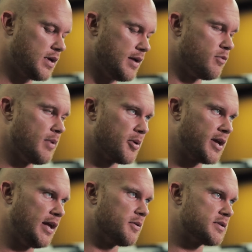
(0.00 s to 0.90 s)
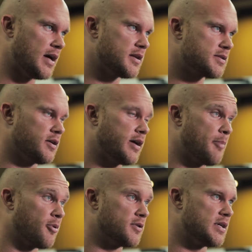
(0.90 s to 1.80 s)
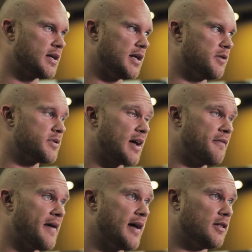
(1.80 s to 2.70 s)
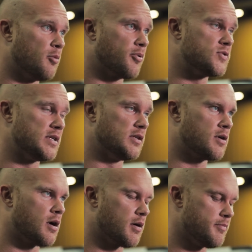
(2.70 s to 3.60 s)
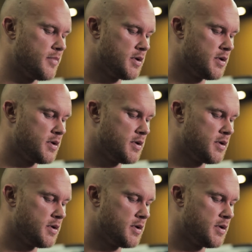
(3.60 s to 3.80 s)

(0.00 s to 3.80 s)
And remember, keto is not necessarily high protein. Keto is high fat, low protein, low carb.